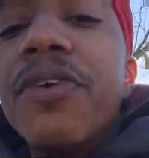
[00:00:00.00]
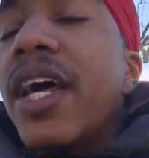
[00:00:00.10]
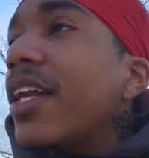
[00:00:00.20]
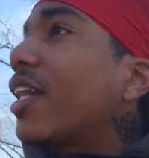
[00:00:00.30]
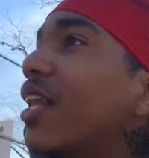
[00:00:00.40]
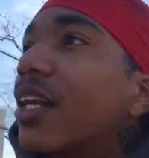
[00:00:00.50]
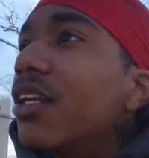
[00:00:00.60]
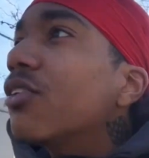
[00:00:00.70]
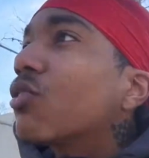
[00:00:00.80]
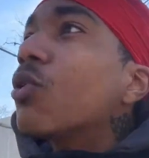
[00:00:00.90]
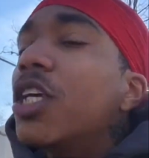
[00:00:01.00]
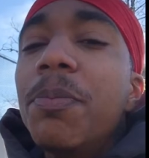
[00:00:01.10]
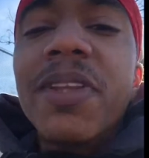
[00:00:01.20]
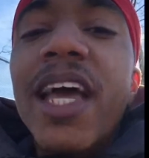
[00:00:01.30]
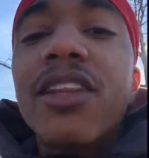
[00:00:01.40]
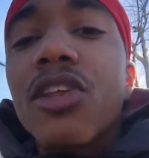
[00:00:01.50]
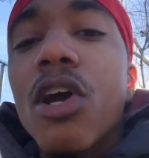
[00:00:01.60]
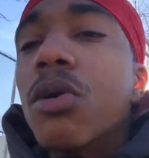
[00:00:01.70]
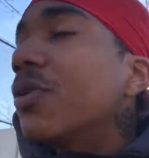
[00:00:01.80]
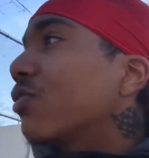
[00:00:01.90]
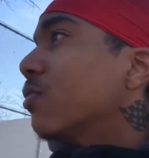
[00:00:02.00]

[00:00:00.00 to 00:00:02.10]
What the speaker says: Not a lot of niggas gonna keep it that thorough with you.